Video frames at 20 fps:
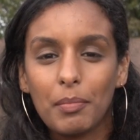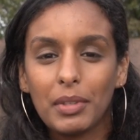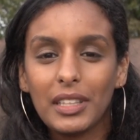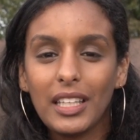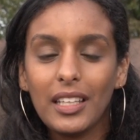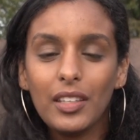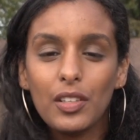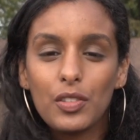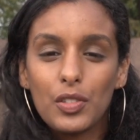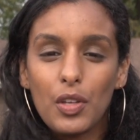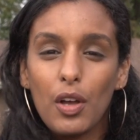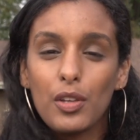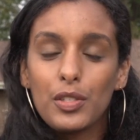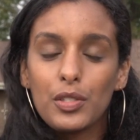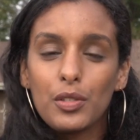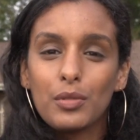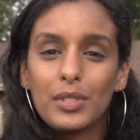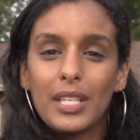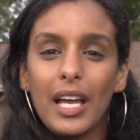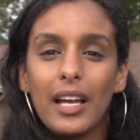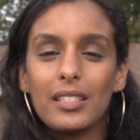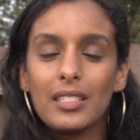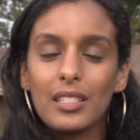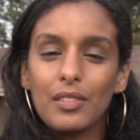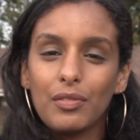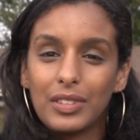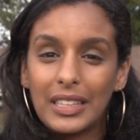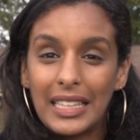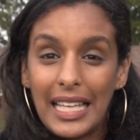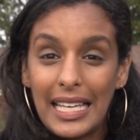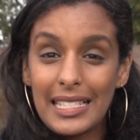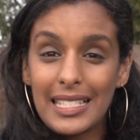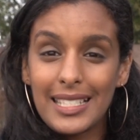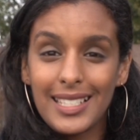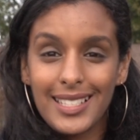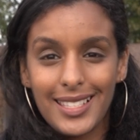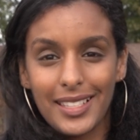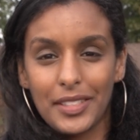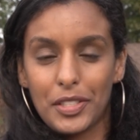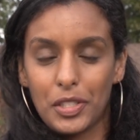but then there's also tons of
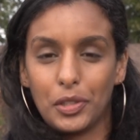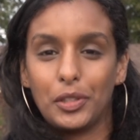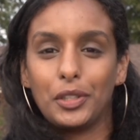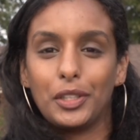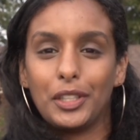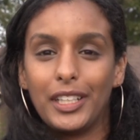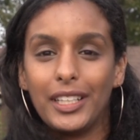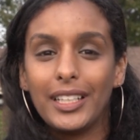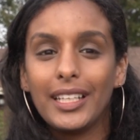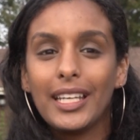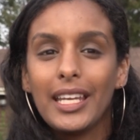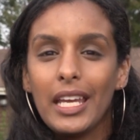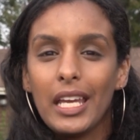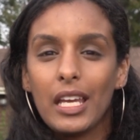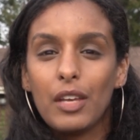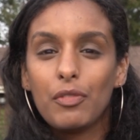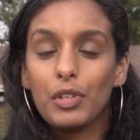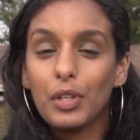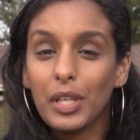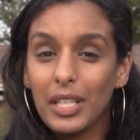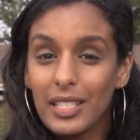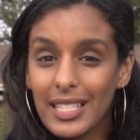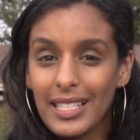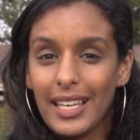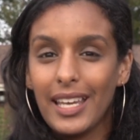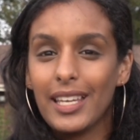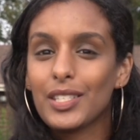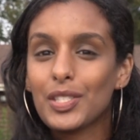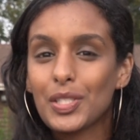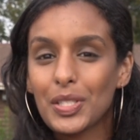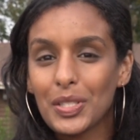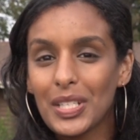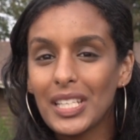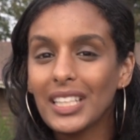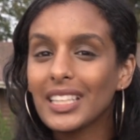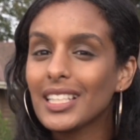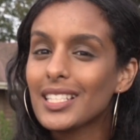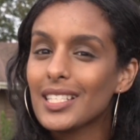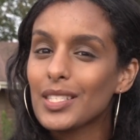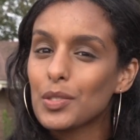lessons that you'll learn. If you're into history,
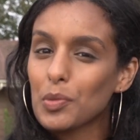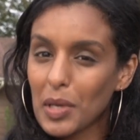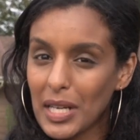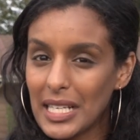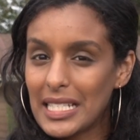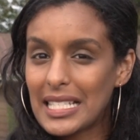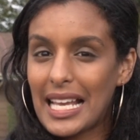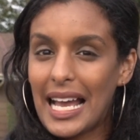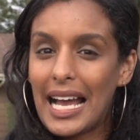this is where it's